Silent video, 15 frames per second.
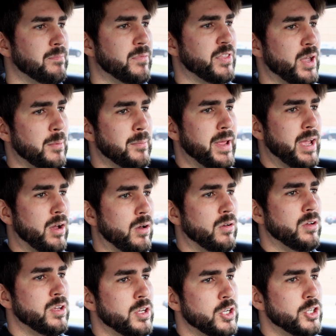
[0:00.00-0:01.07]

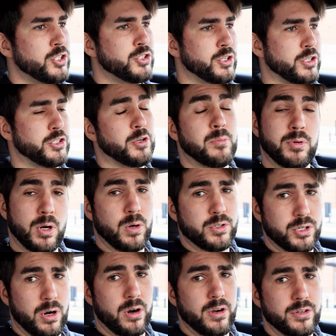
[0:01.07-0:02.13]
thumbnail: should you
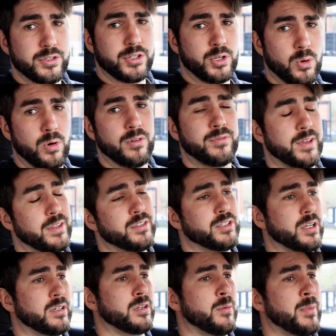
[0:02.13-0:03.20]
Procharge your 5th
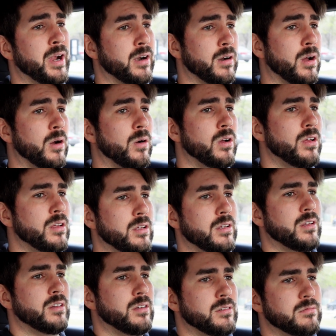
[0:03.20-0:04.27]
gen Camaro?
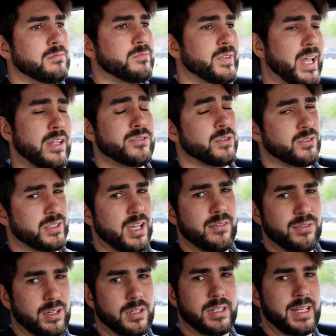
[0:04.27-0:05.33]
The answer is
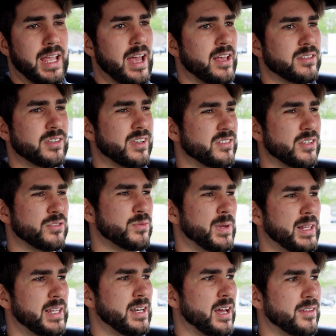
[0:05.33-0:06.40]
definitely yes, because there's
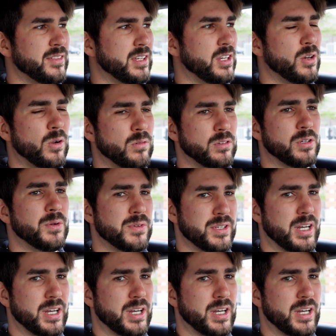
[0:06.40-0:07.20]
really nothing, you don't lose